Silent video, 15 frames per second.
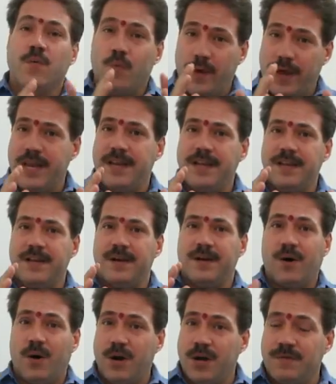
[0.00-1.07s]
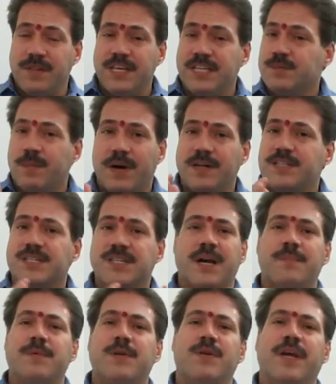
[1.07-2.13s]
when all of these parts
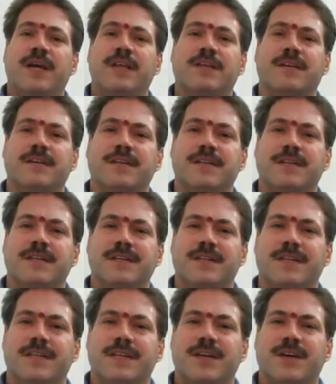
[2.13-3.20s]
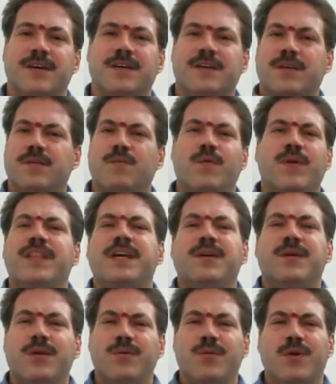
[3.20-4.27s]
come together with the
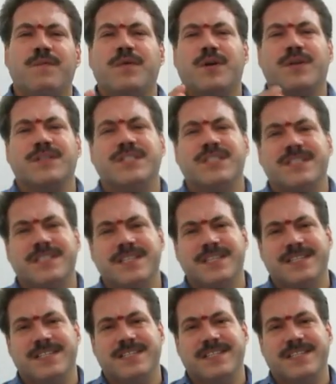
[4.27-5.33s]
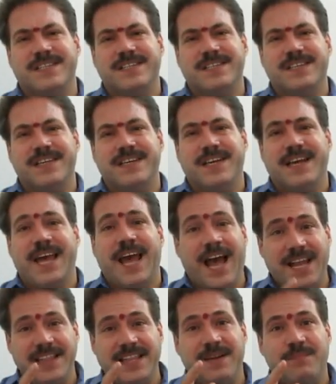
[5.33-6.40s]
glue of consciousness,
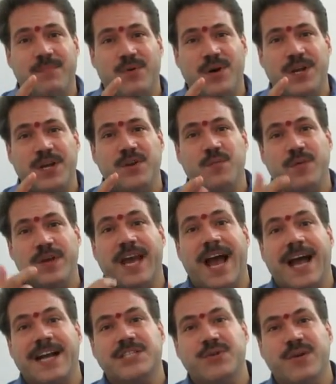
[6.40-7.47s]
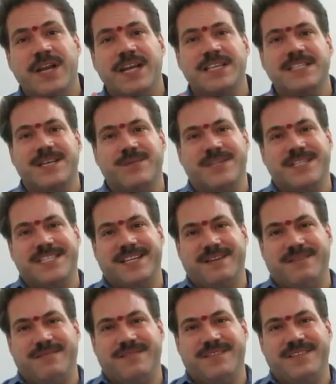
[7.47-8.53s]
at that point we actualize
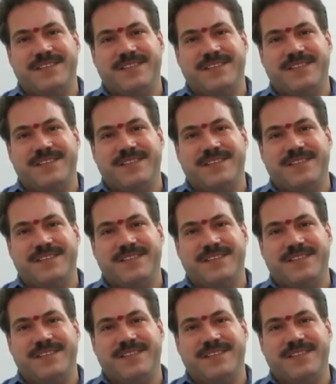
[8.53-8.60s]
ourselves.